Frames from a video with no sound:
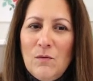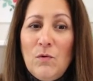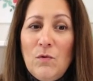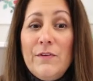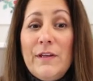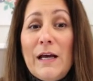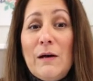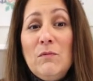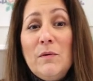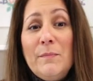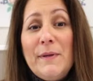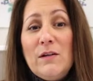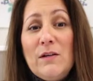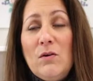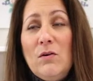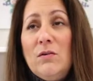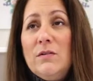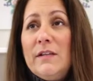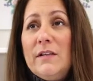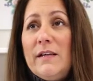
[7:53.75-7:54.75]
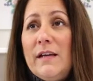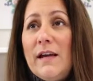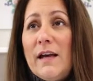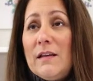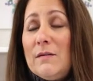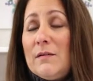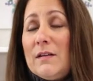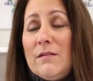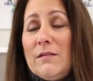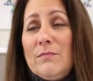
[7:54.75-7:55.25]
Well, that would be cold in
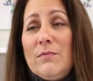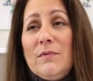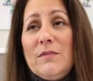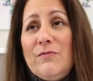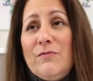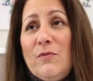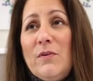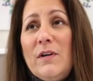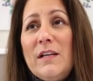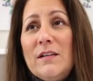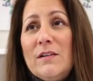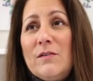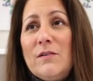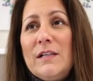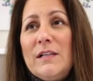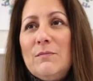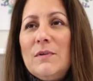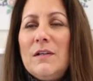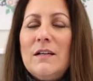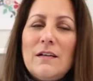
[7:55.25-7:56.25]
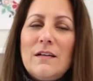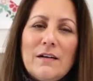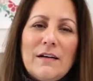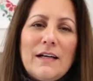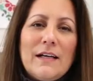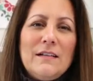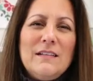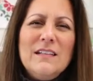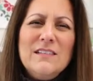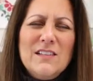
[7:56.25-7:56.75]
Cali. Like, well, forty degree. Well, all
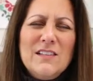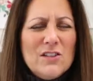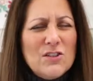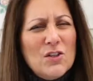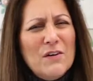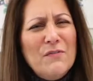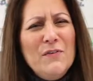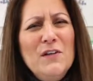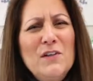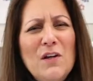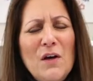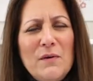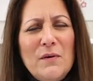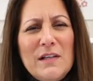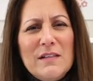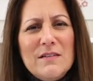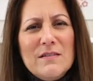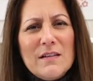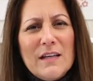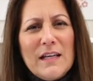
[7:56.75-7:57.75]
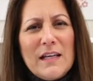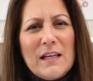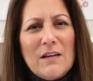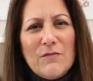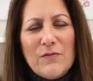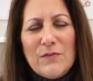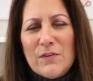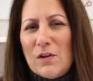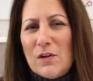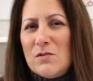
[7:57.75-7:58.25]
right. Did you ever notice,
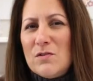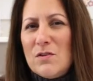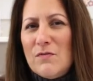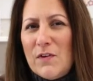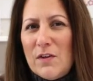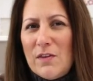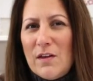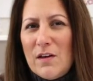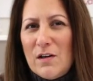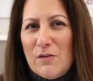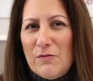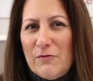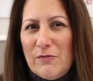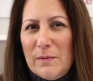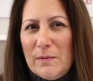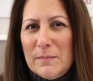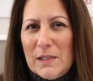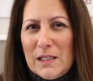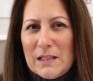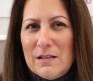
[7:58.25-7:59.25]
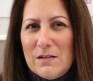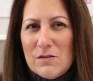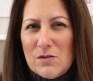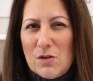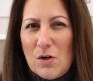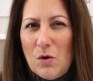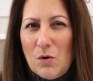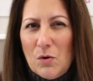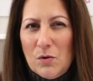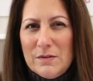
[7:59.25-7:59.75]
like, those of you that are from, like, these
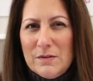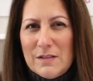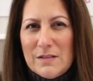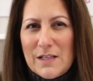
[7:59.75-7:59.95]
cold